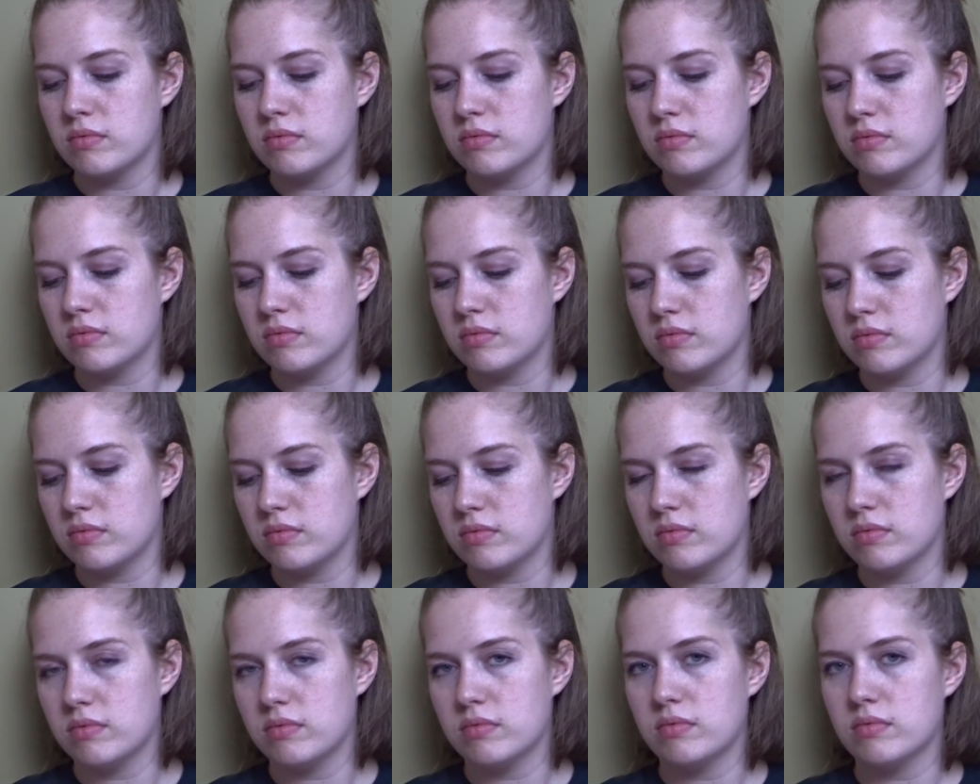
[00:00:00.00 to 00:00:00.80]

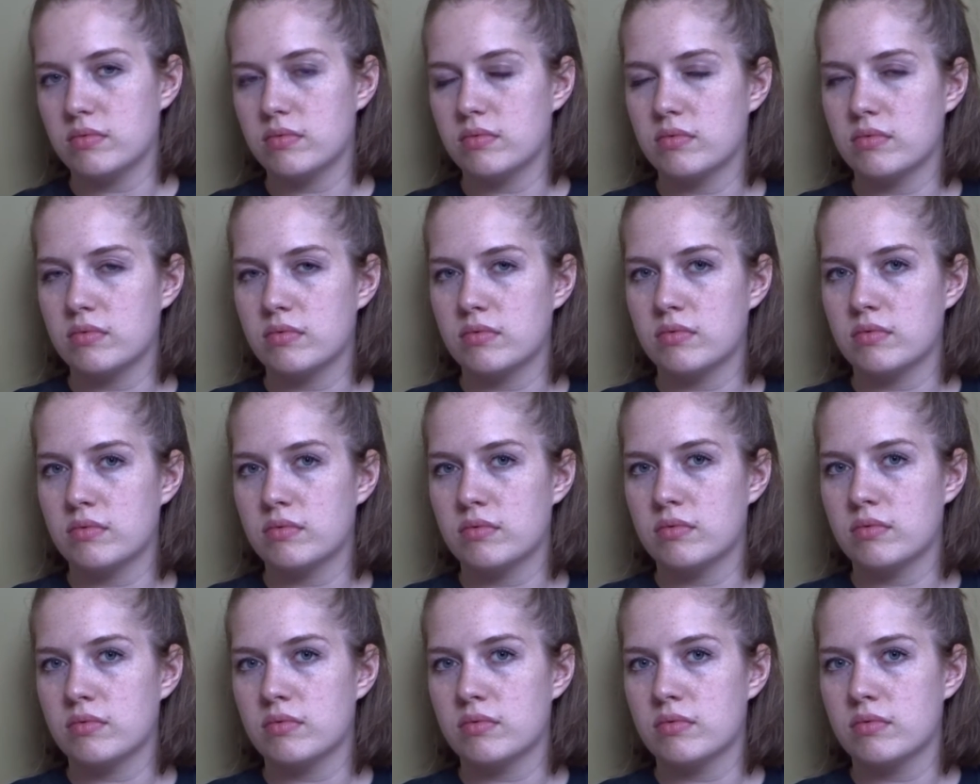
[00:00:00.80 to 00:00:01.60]

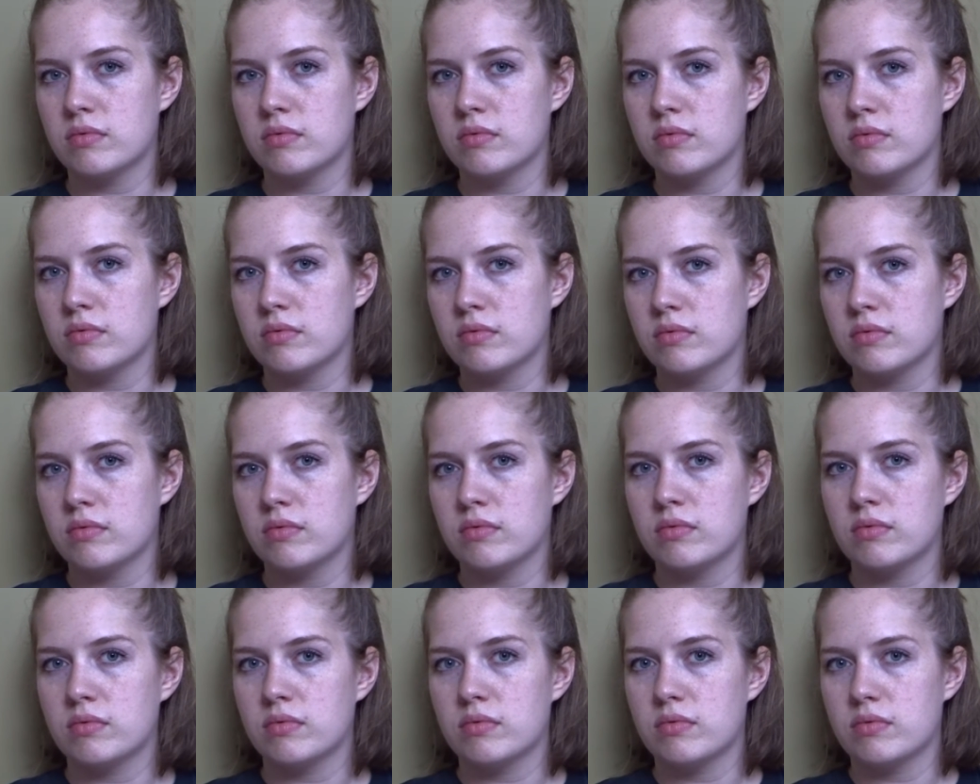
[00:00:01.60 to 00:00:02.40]

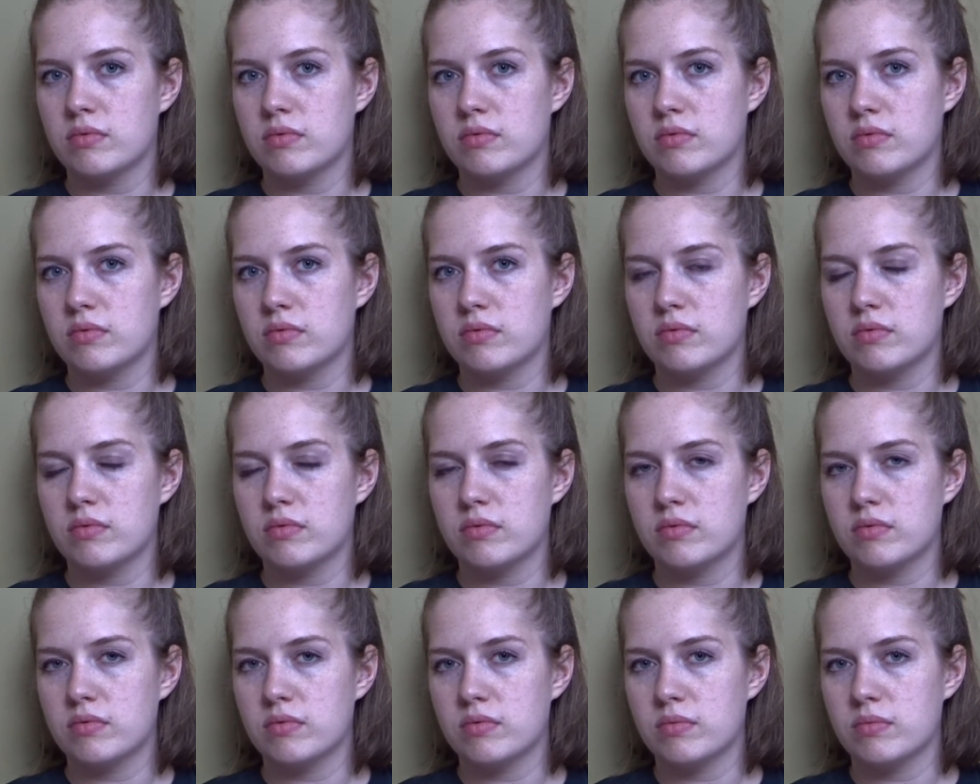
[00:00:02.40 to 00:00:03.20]

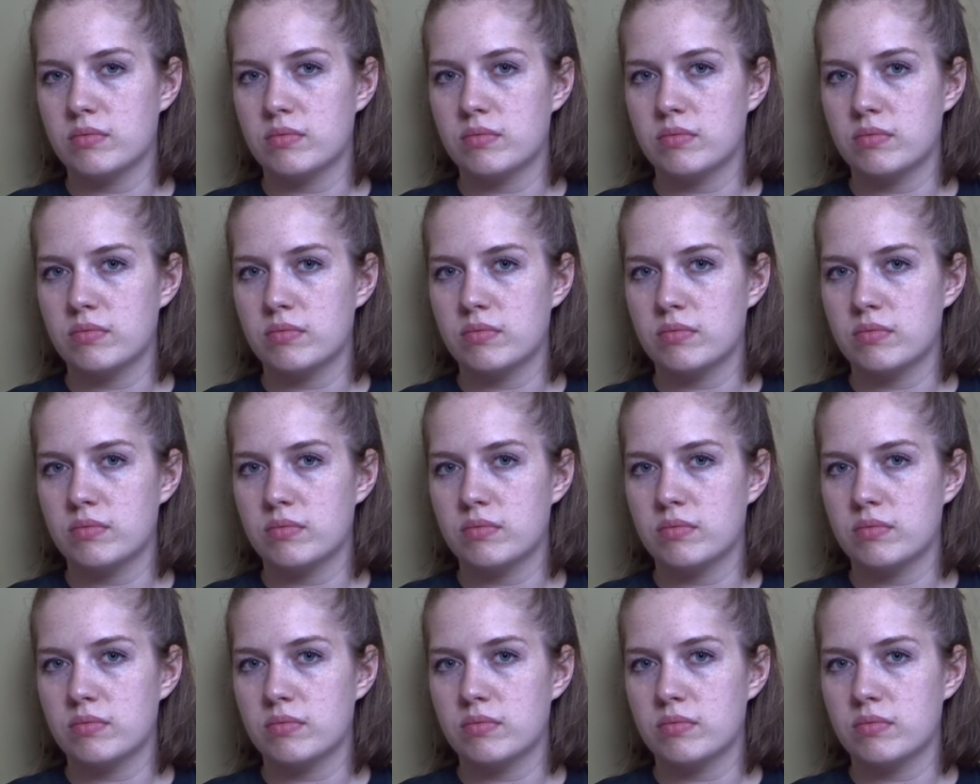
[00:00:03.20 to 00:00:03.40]
(not speaking)